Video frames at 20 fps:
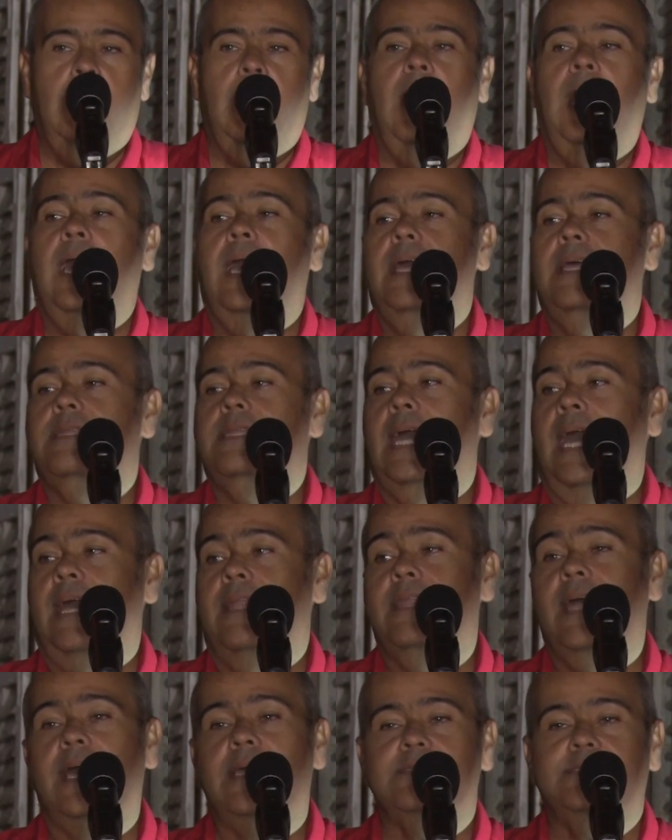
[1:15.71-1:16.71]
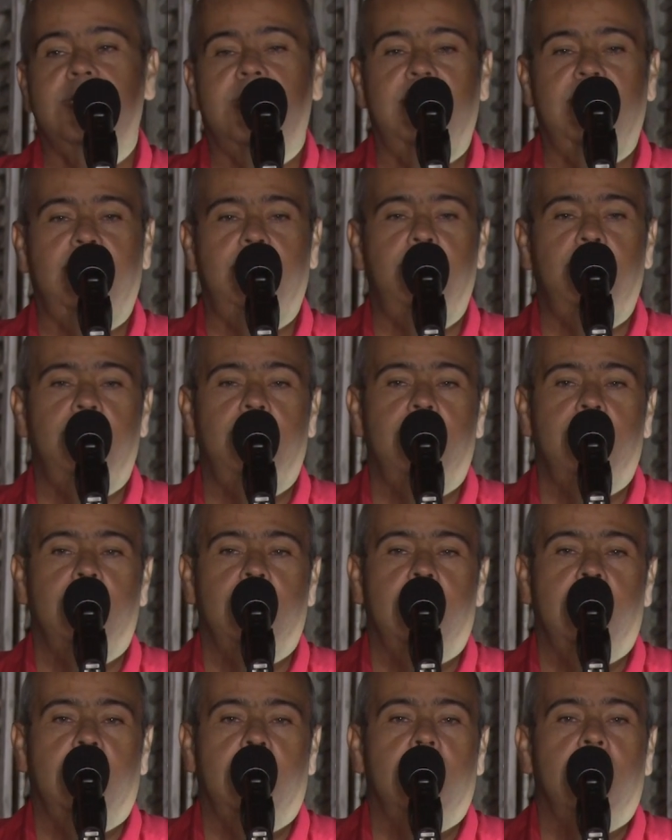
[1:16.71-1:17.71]
And at that time,
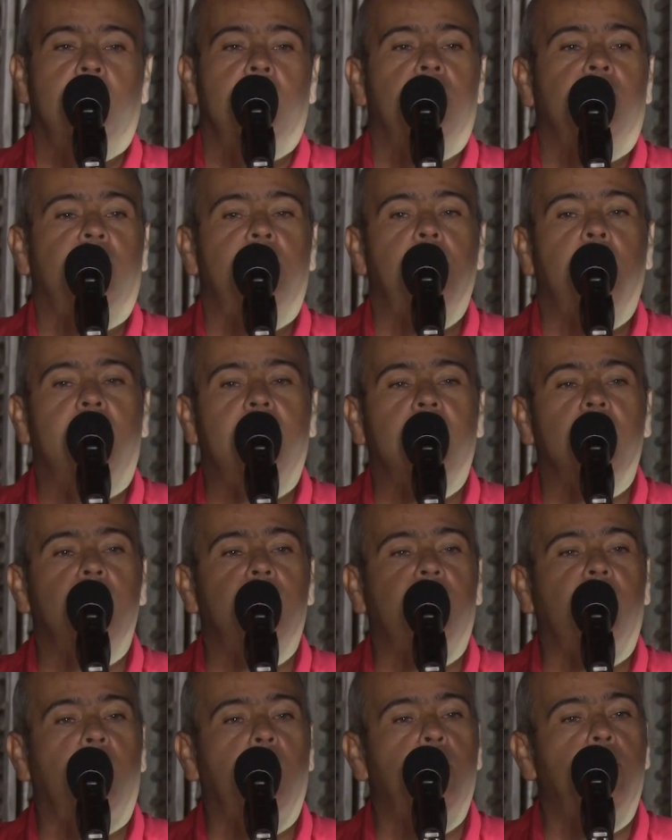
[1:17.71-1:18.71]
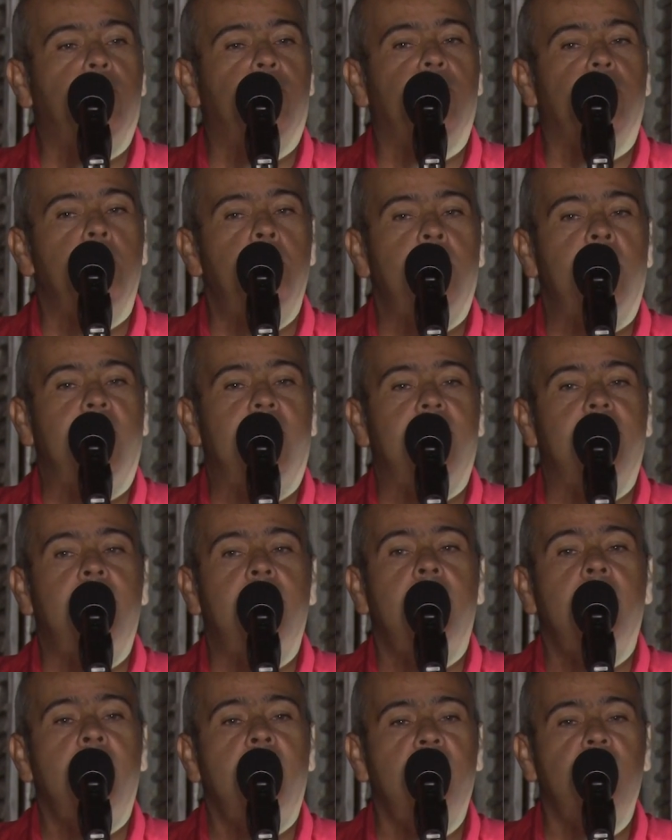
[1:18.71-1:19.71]
St. Michael South
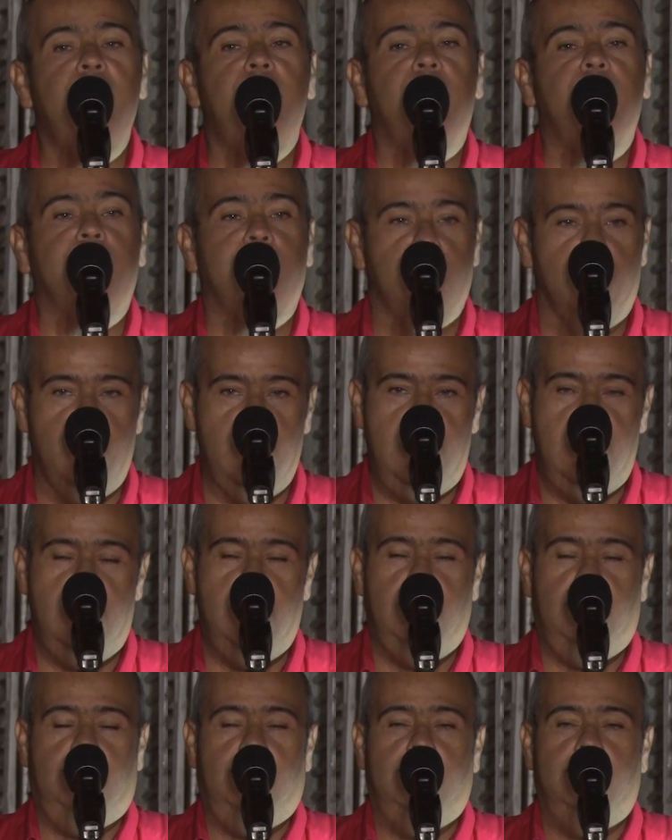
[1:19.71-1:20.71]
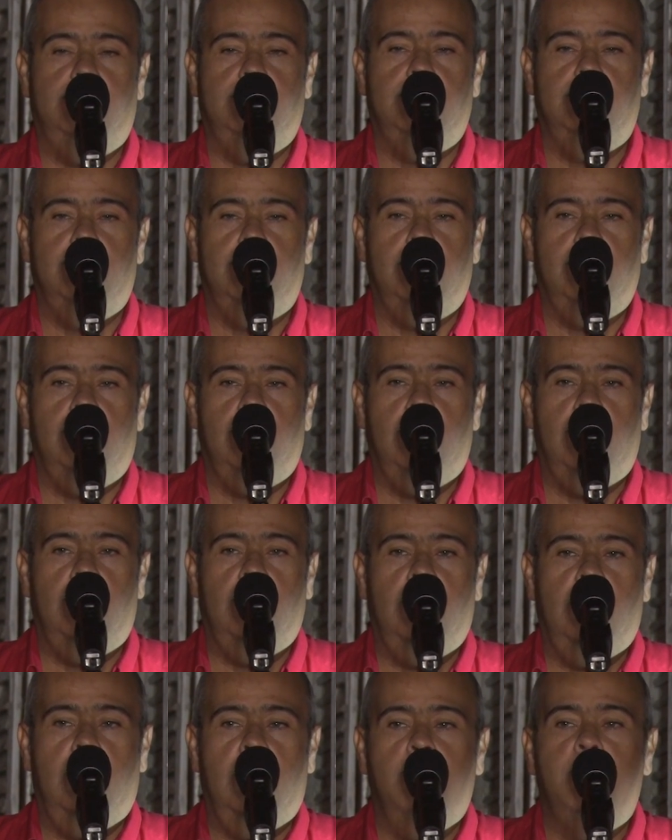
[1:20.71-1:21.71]
made history.
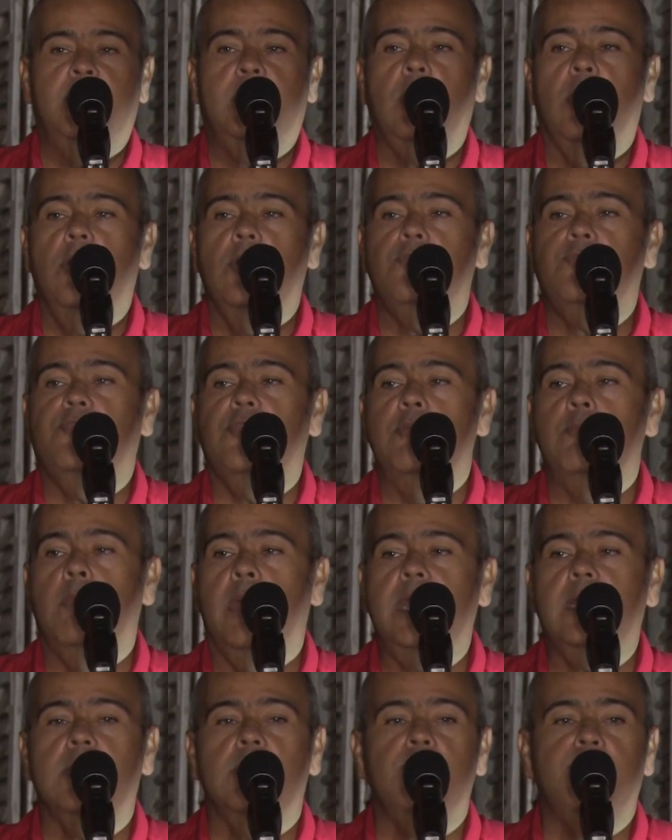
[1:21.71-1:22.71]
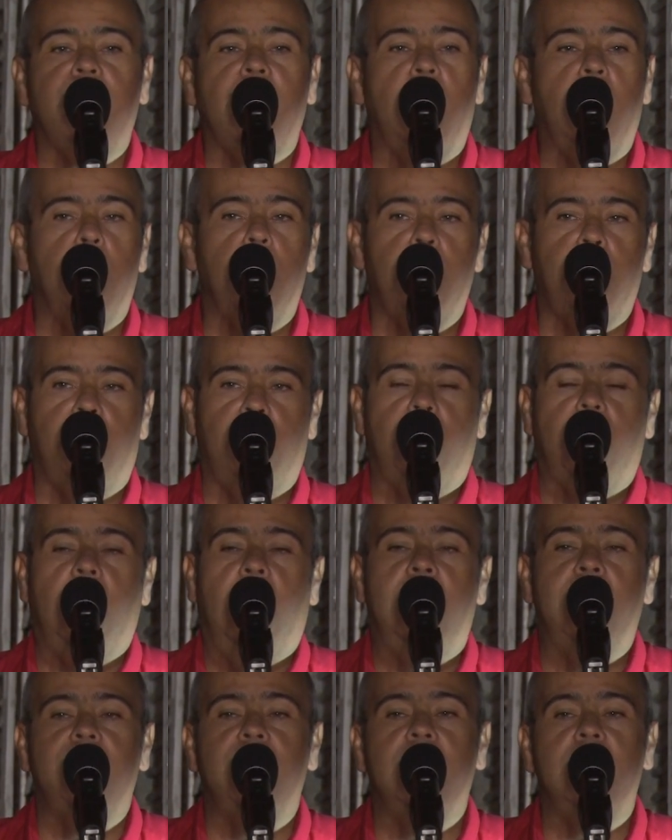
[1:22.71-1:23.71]
Because St. Michael South,
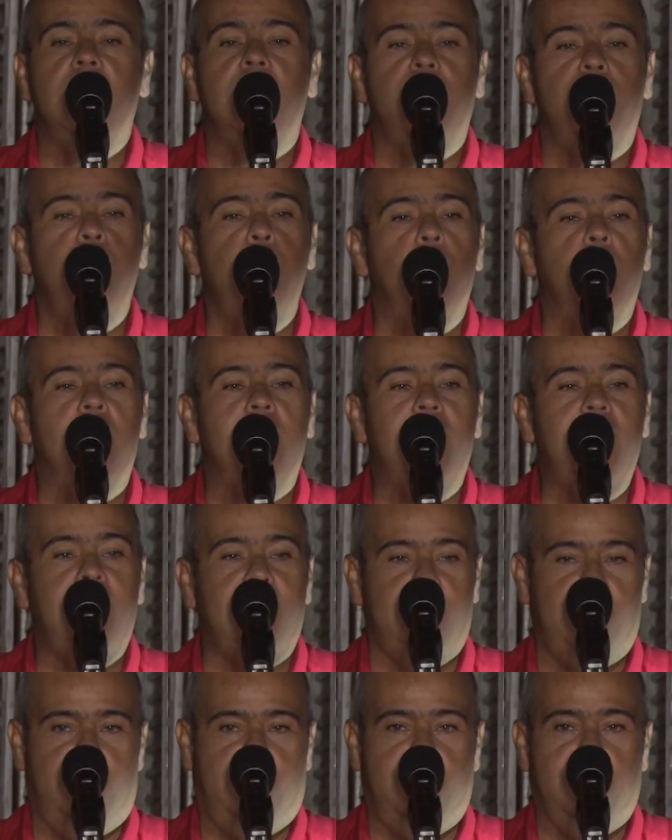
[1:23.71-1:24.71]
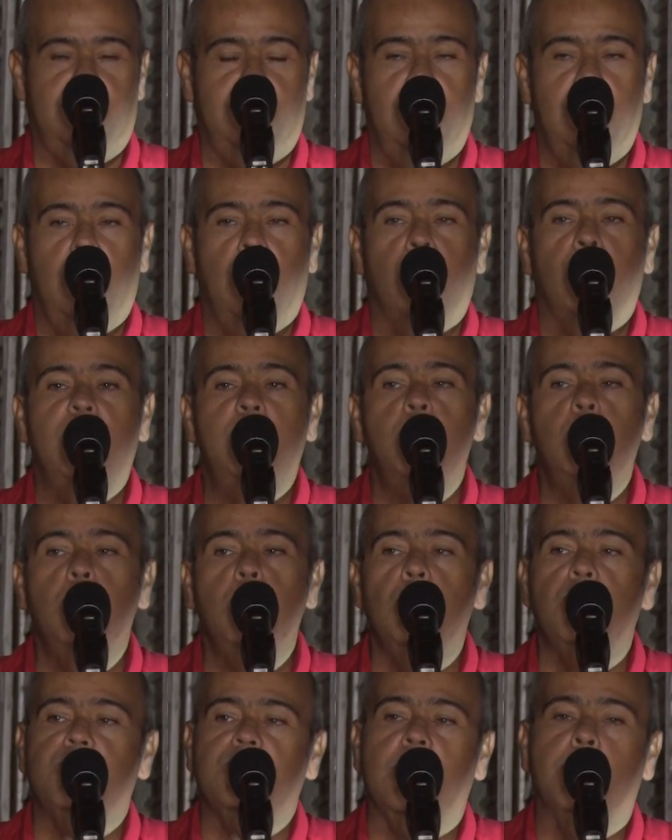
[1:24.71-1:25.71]
under Noah Lynch,
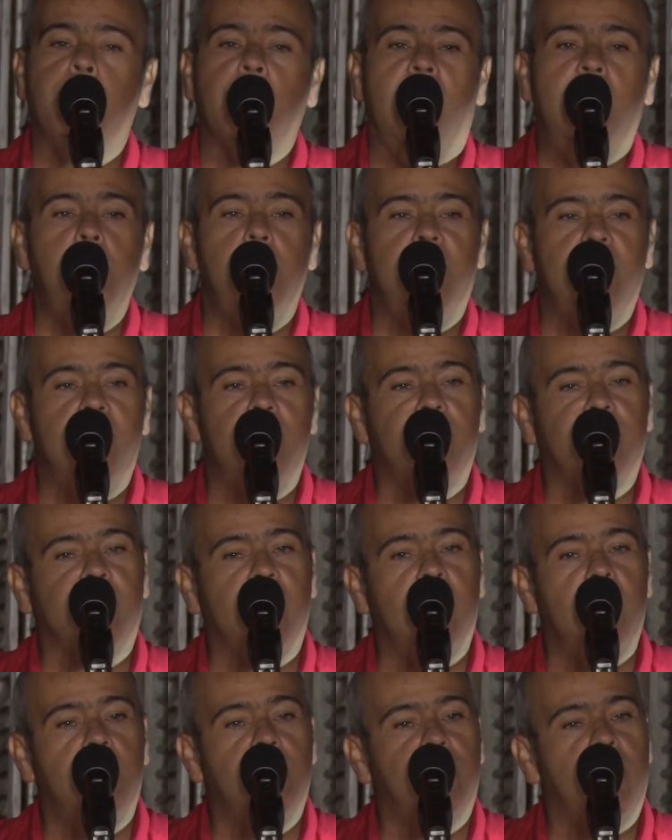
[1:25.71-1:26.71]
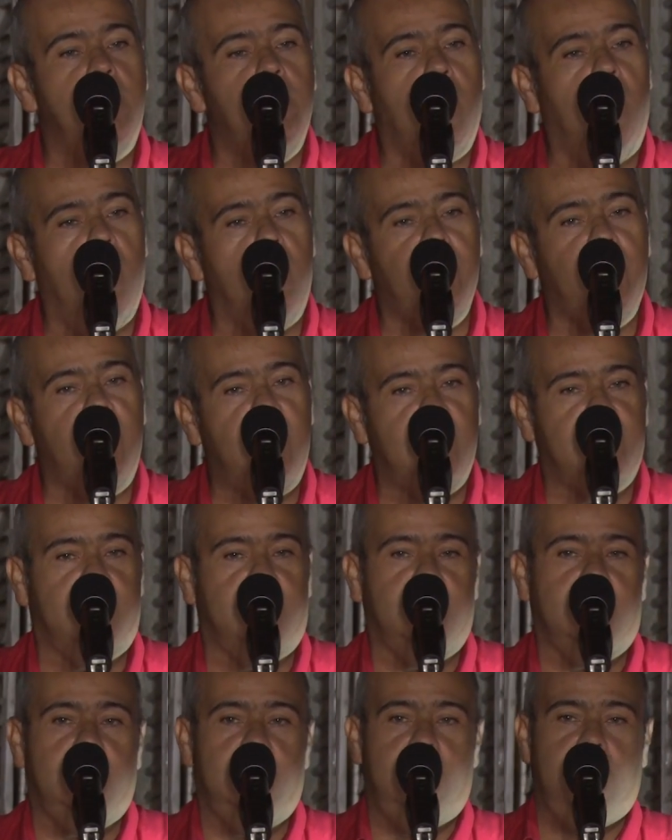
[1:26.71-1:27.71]
removed a prime minister from
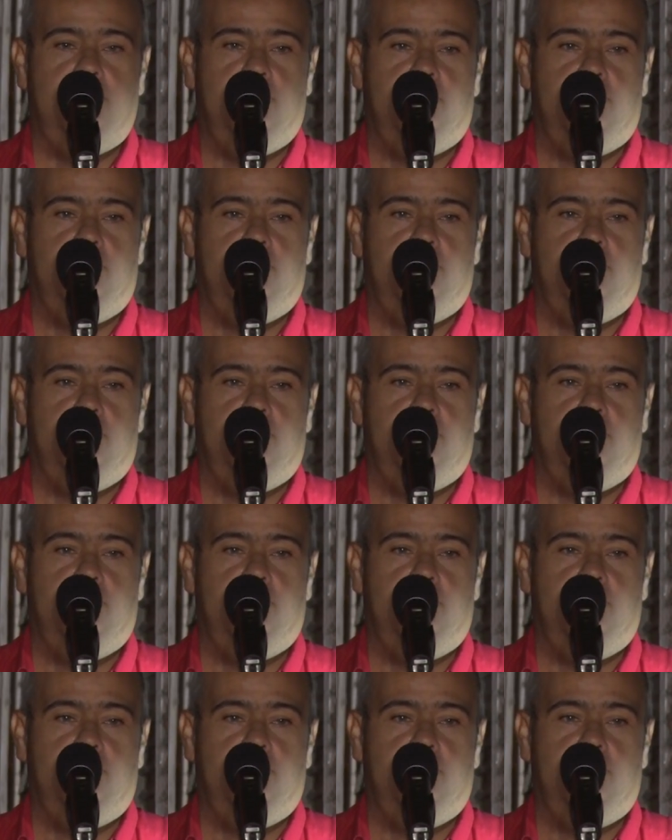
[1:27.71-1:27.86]
office.